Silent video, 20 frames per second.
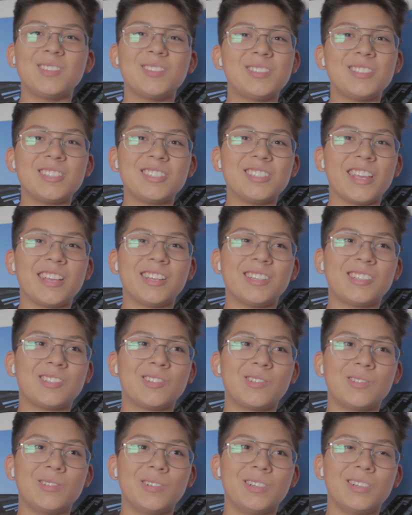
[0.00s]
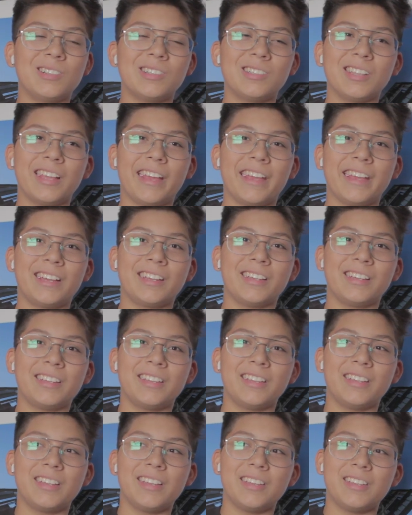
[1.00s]
so it's just like a cool, like,
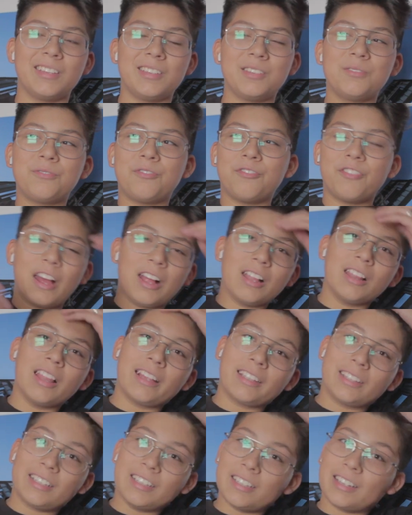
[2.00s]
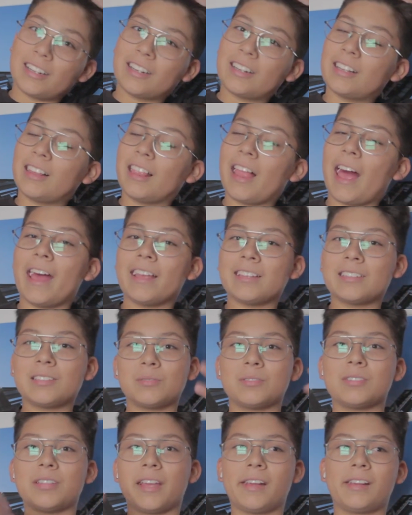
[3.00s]
you felt like the class
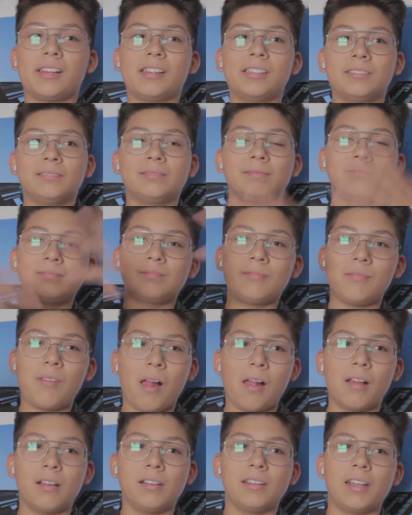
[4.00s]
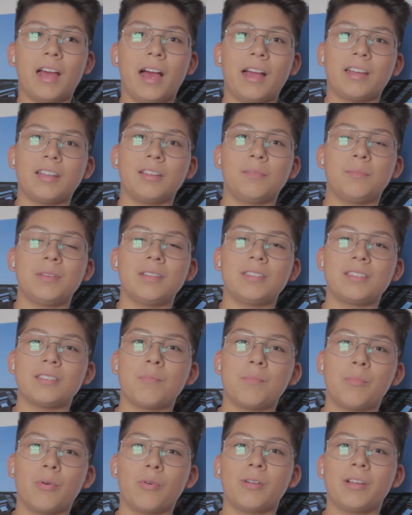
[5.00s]
was like not gonna be
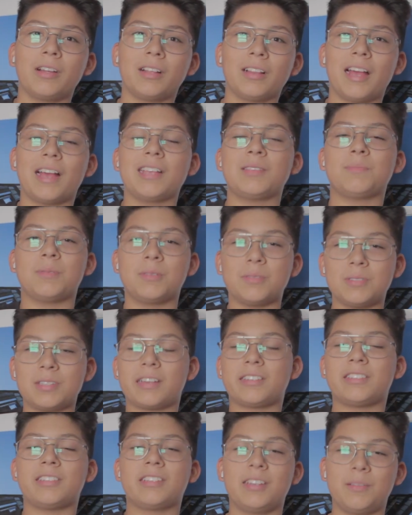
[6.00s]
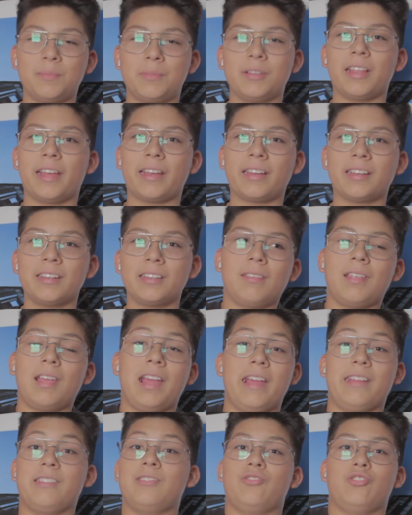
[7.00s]
some boring class, but it was actually gonna be like
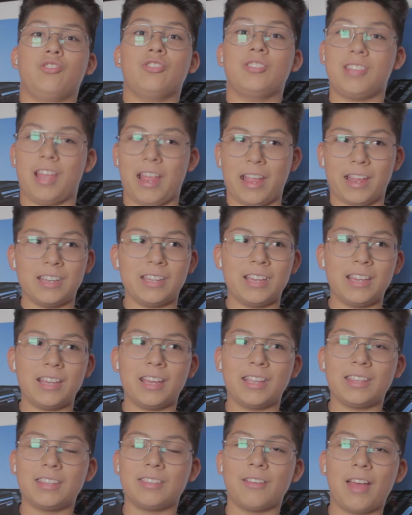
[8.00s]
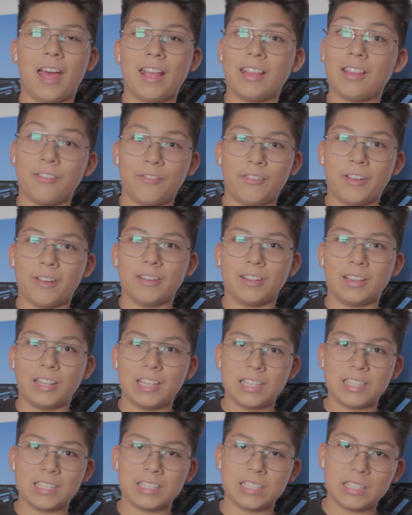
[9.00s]
entertaining at the very
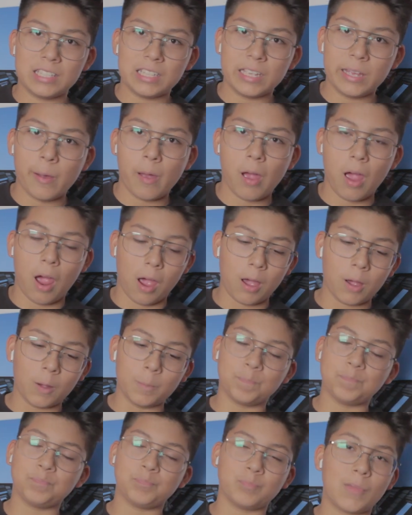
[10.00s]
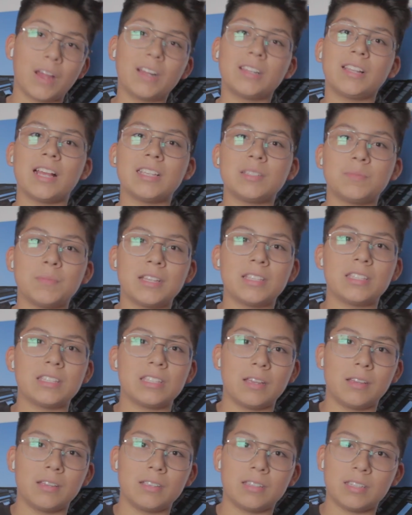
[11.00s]
least. My
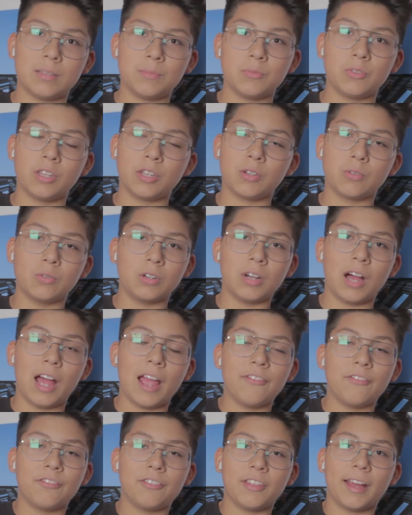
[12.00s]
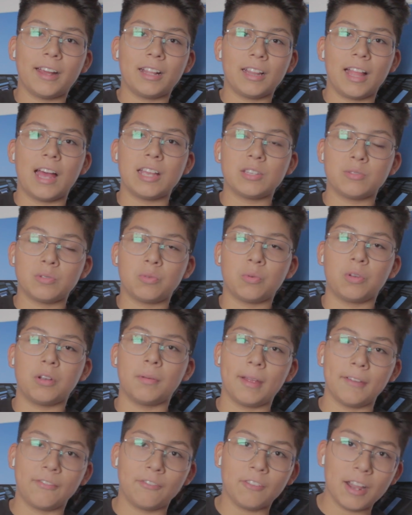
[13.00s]
classmates seemed really cool. I have that class with one
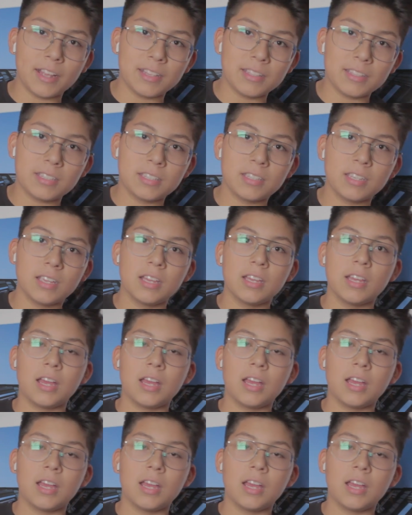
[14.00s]
of my friends.